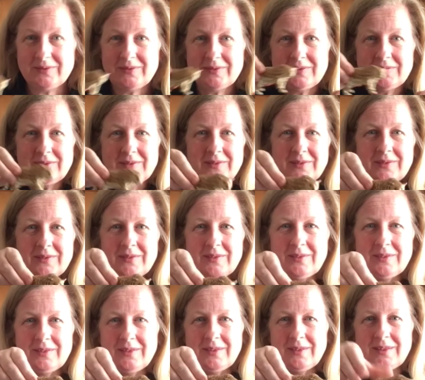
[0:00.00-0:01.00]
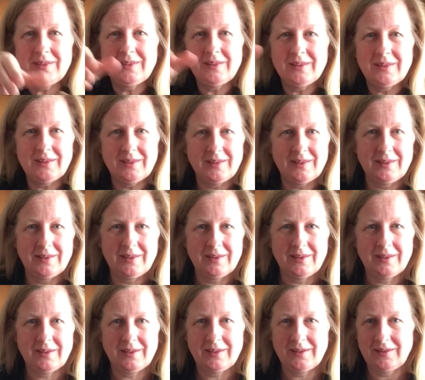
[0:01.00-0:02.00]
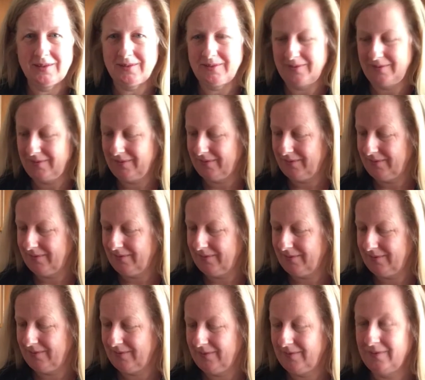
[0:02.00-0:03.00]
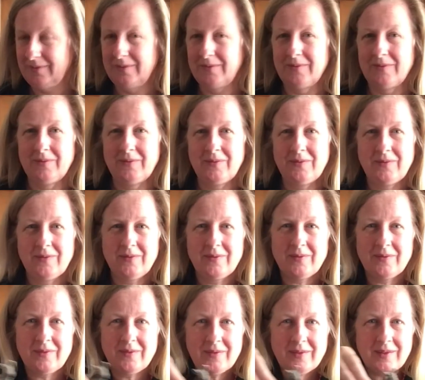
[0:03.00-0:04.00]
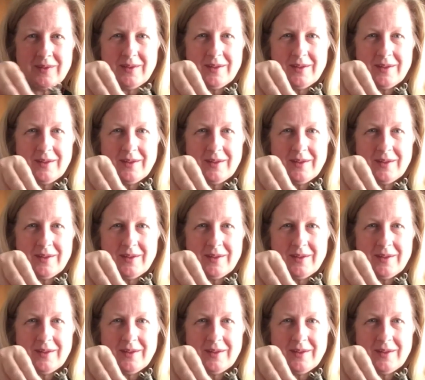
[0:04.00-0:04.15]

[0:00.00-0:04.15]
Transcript: (no one is talking)